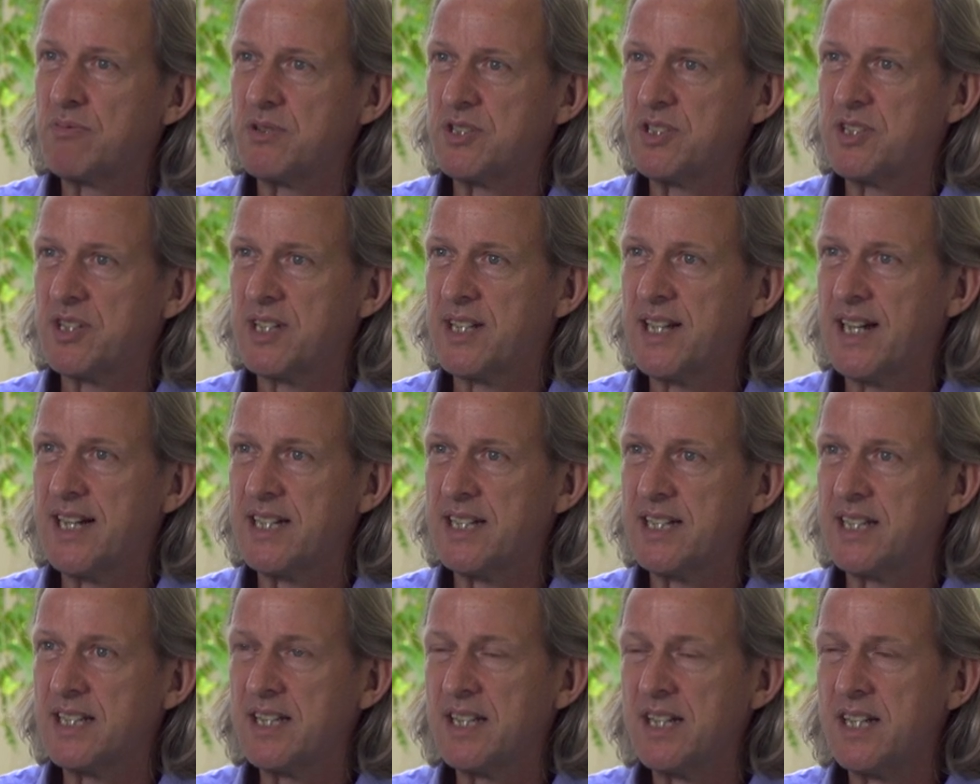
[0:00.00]
what you're
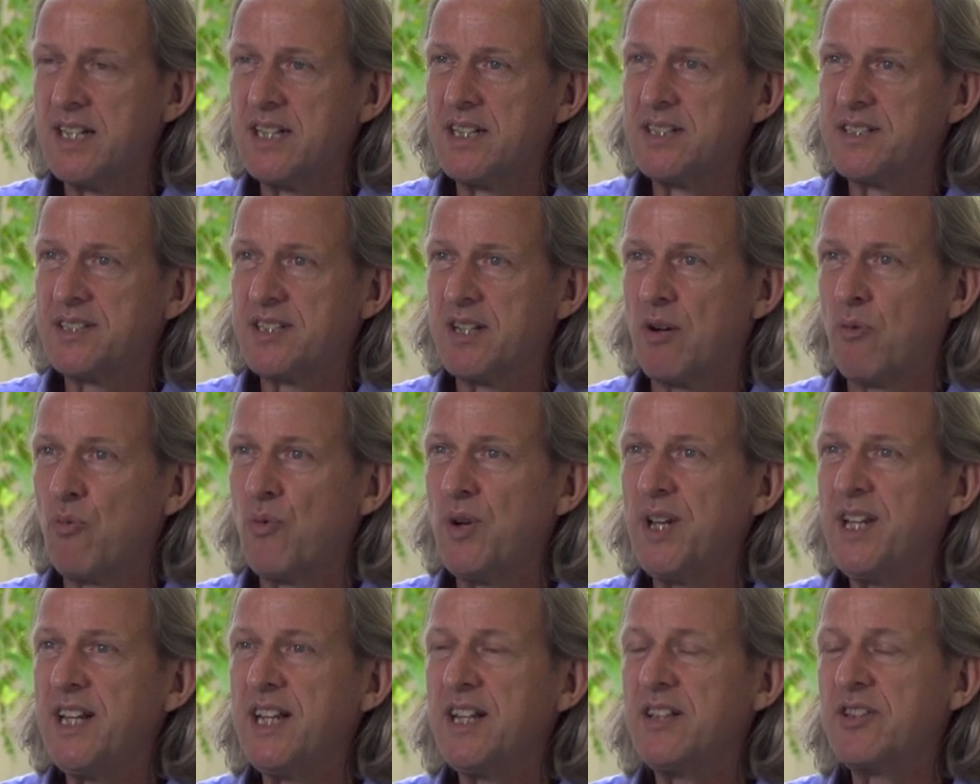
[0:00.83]
getting. So
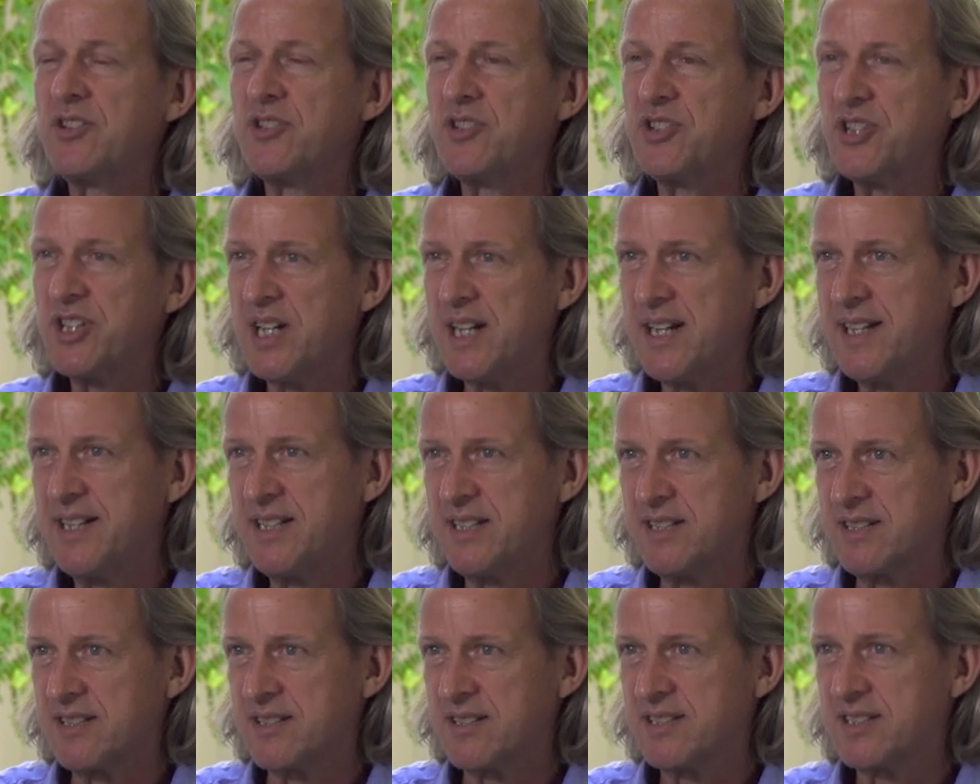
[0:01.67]
we need to
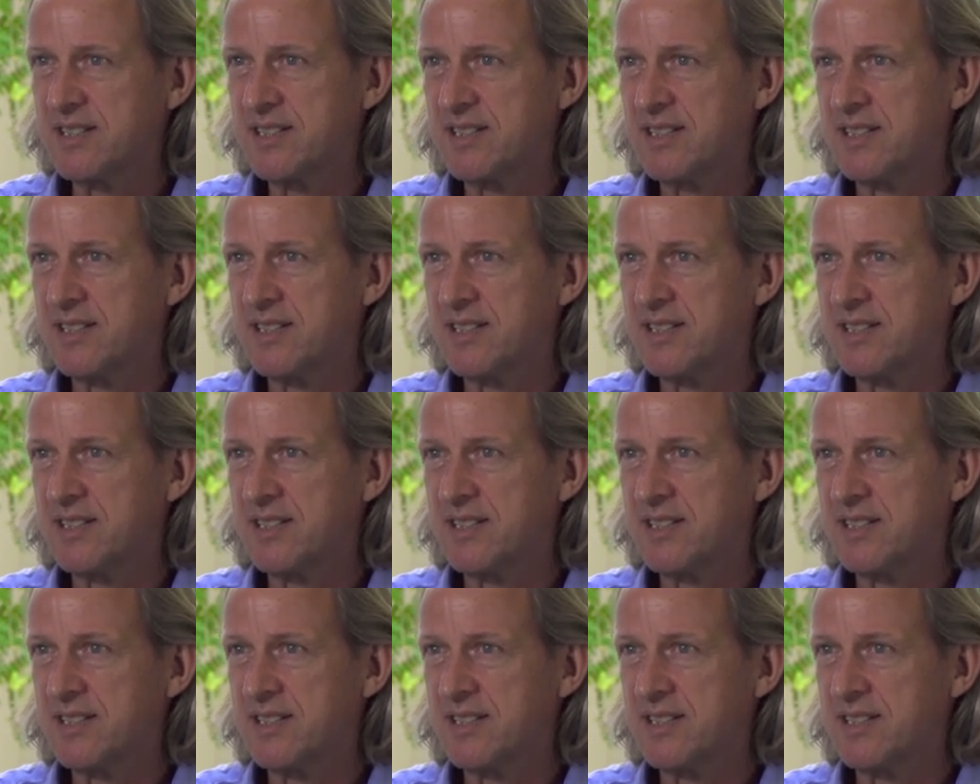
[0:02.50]
change.